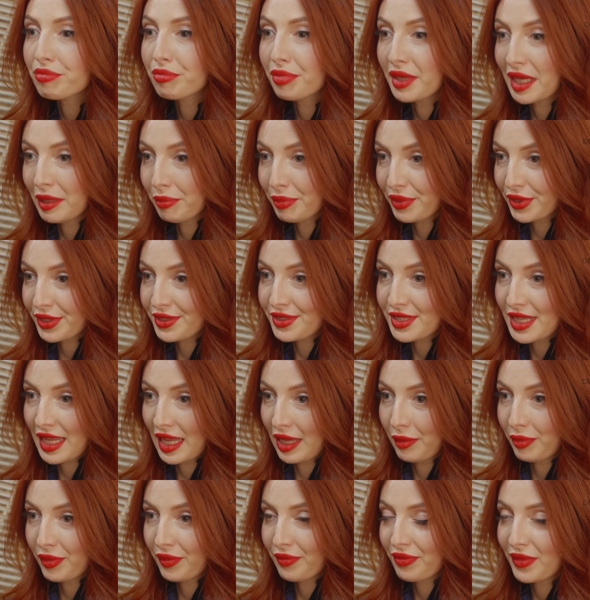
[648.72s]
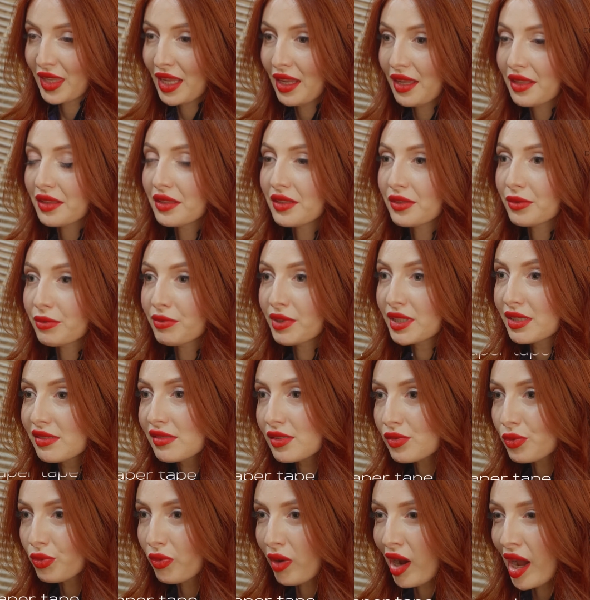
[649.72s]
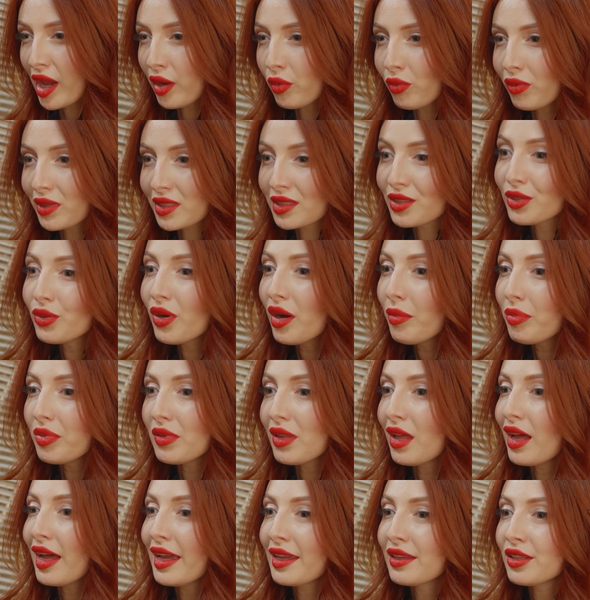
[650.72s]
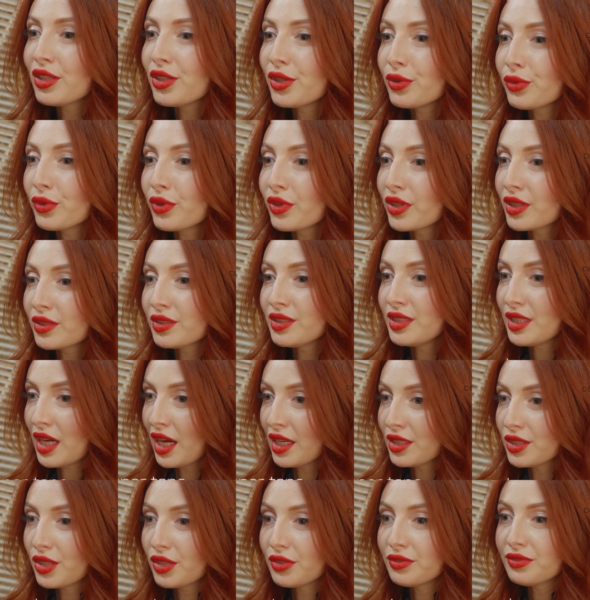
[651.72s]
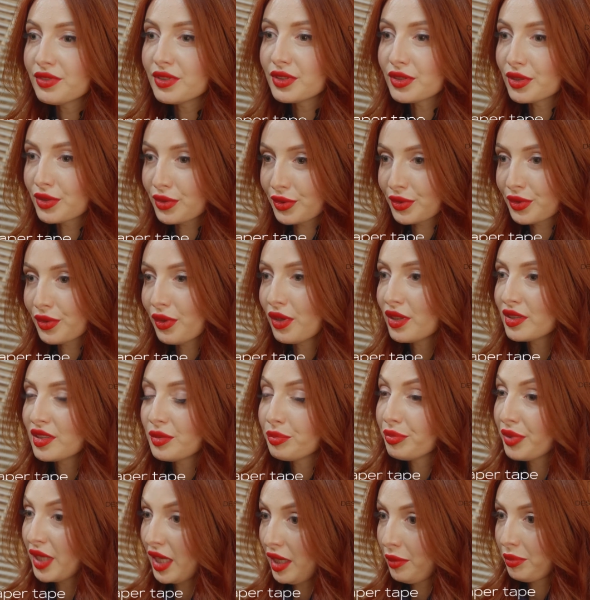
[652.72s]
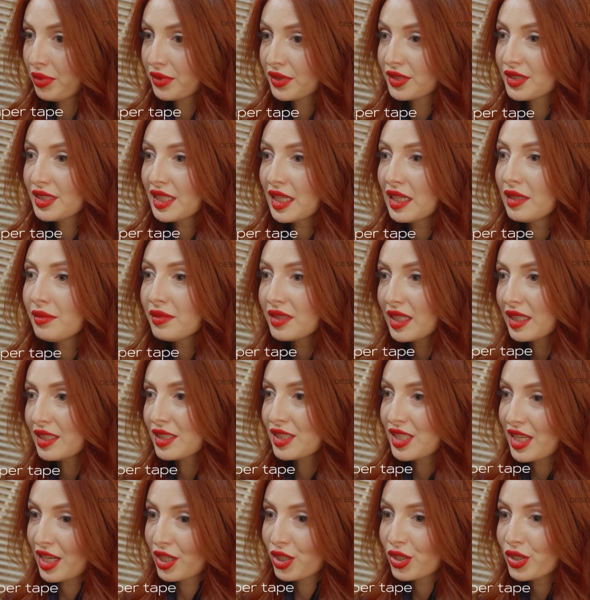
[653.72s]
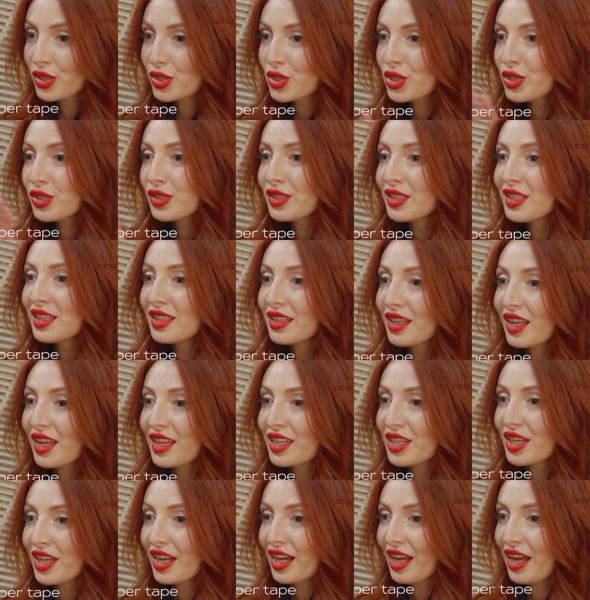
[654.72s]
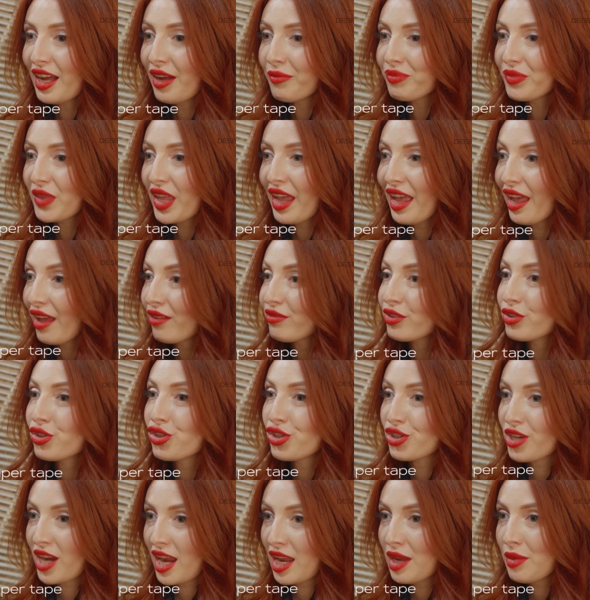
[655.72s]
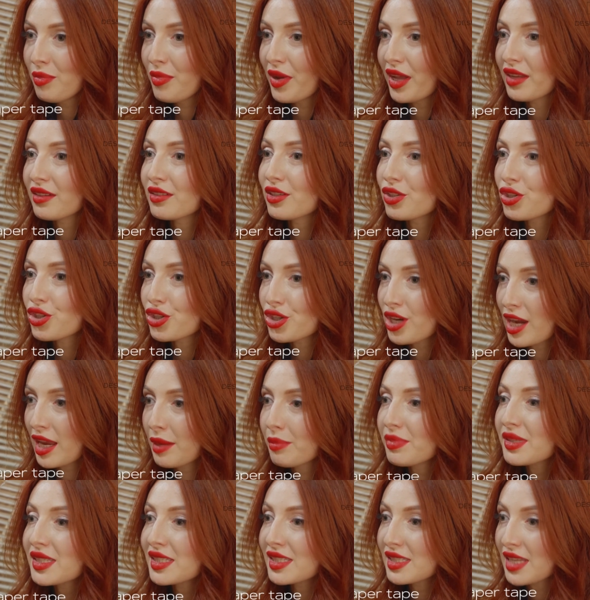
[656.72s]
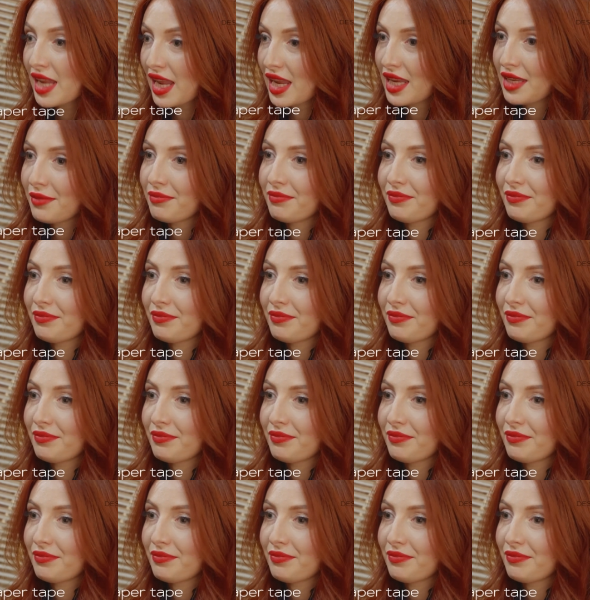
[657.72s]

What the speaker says: paper tape. The reason why, when you apply your dot of the glue on a paper tape, it's actually have a shape and the shape stay.